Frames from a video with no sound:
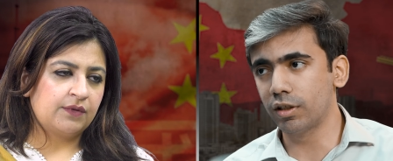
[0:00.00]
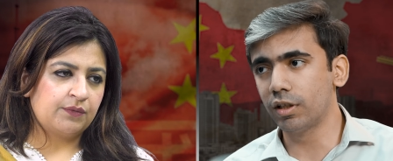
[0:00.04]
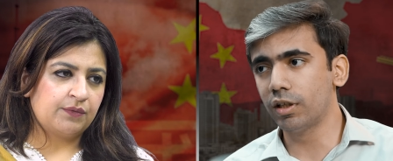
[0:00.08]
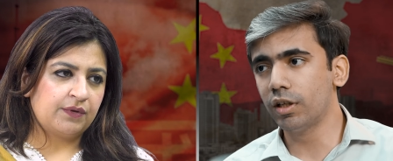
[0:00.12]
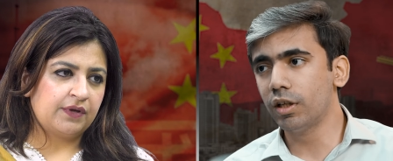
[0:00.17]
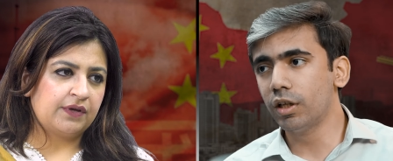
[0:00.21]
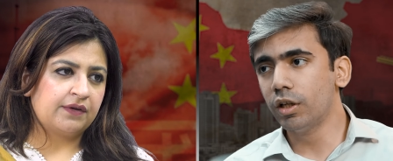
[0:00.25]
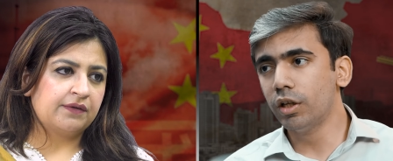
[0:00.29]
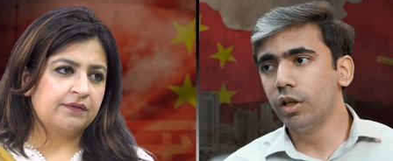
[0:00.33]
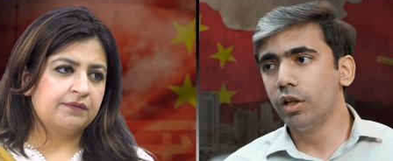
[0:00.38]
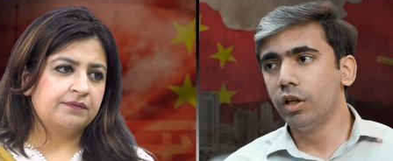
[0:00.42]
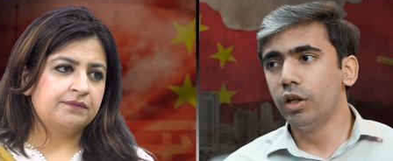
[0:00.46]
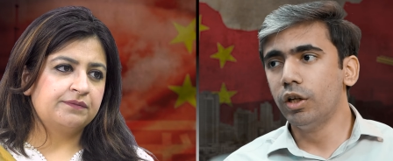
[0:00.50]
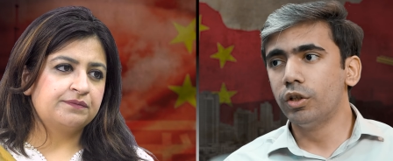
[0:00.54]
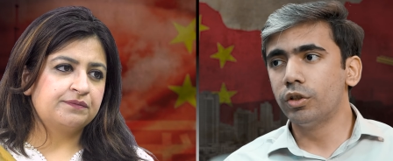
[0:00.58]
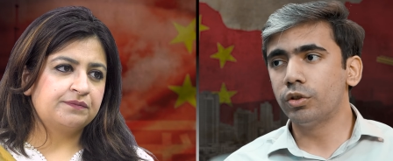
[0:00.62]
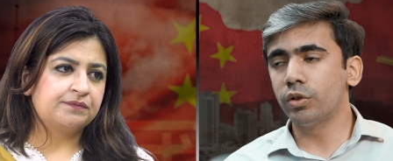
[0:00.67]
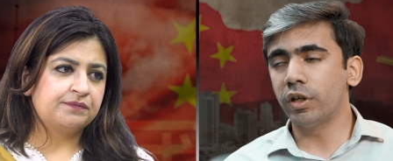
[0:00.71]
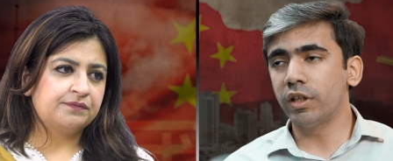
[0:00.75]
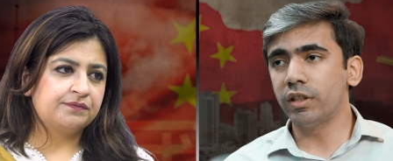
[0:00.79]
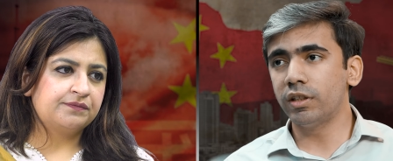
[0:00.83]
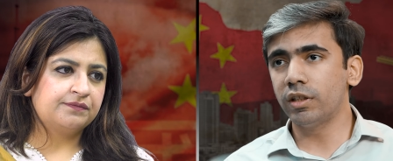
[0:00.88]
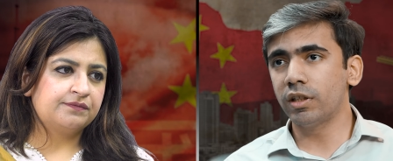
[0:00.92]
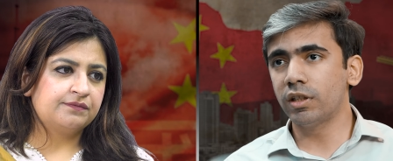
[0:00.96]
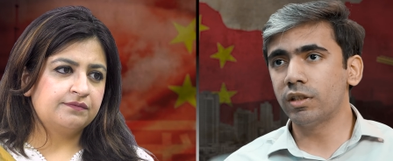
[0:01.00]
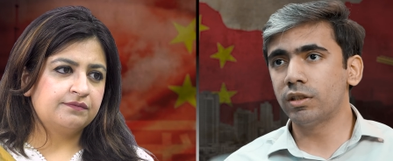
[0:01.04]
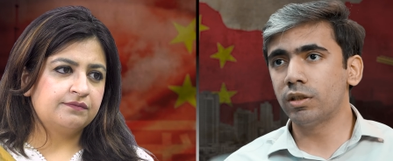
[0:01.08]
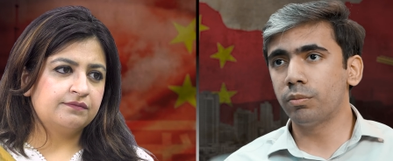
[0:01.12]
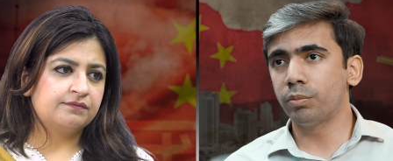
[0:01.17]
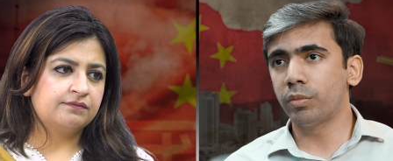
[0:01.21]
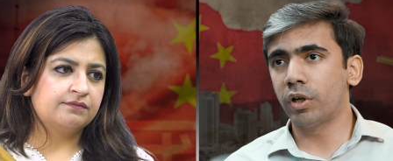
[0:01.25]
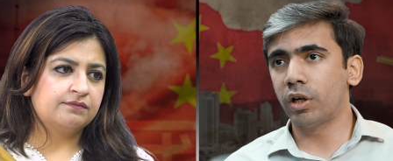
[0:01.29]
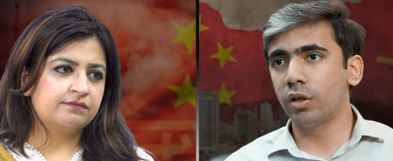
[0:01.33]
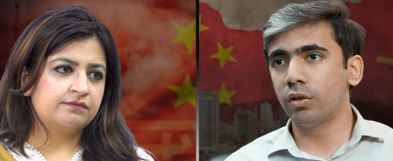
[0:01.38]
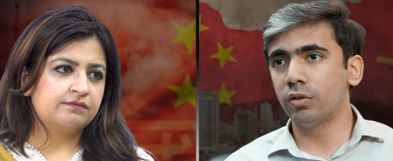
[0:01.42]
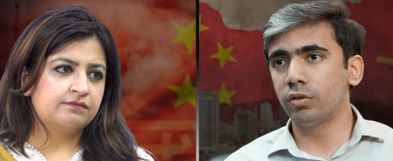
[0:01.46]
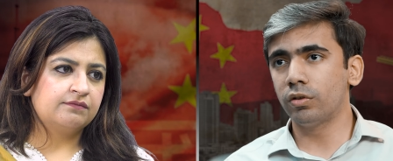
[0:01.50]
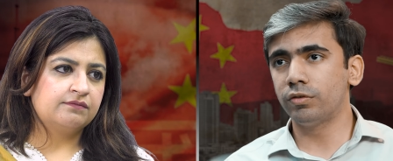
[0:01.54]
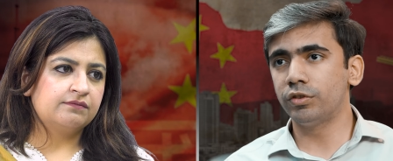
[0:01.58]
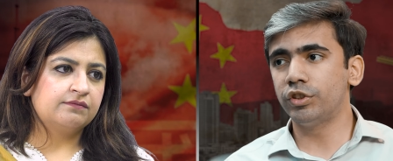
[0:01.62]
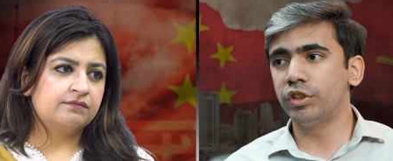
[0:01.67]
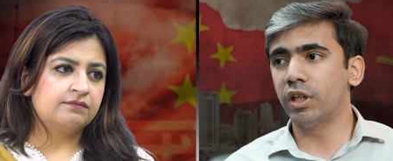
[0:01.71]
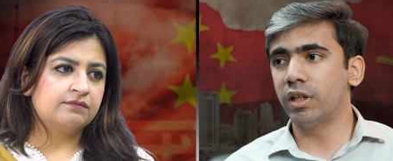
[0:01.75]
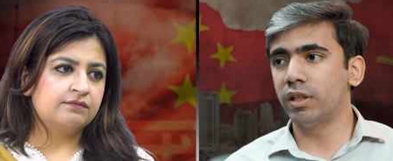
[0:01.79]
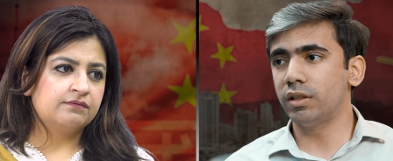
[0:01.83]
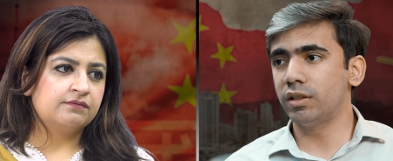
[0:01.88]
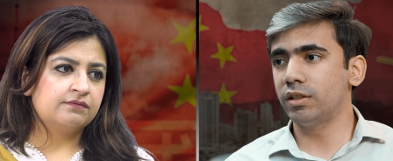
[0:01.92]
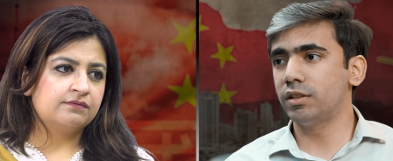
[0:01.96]
Speaker 1: Okay. So I think it's a part of
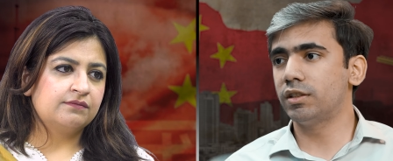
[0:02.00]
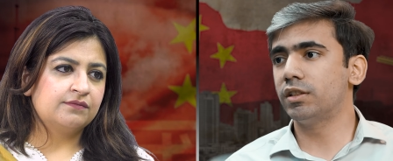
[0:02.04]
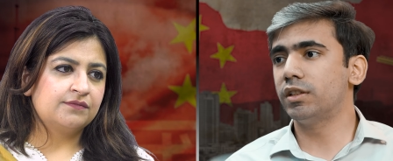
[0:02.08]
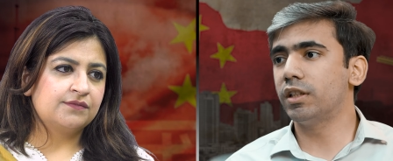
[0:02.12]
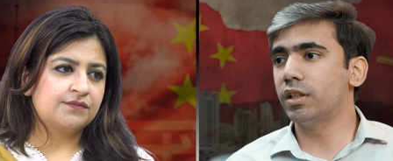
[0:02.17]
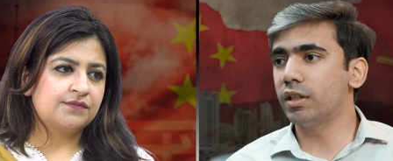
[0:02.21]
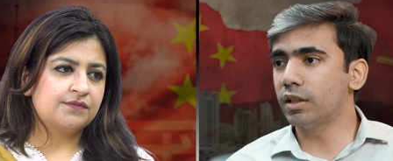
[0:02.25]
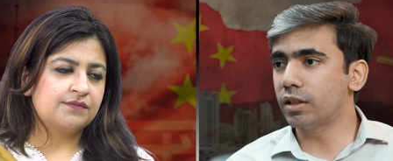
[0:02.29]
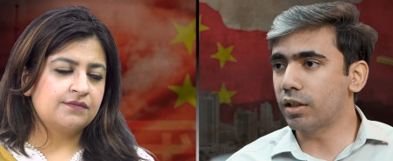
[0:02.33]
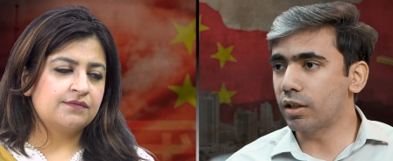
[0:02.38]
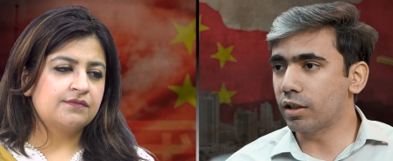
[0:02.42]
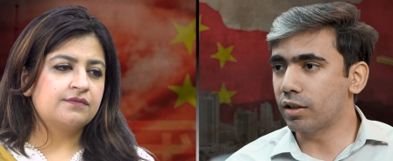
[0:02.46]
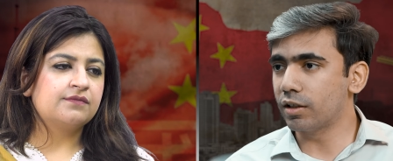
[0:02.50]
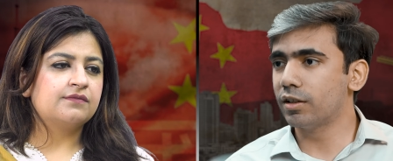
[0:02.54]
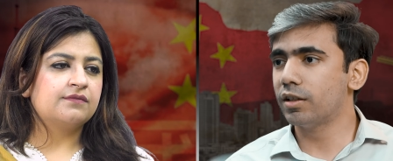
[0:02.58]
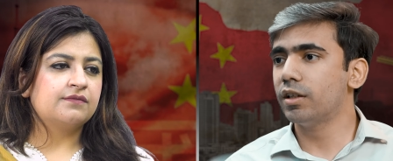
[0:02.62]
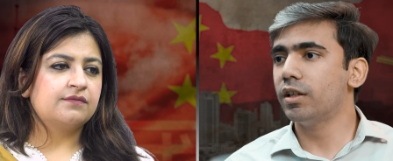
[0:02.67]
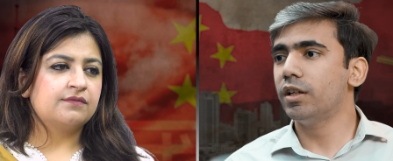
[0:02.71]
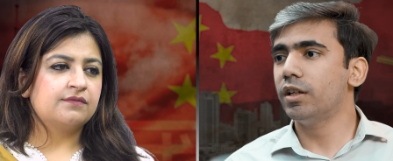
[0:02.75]
Chinese thinking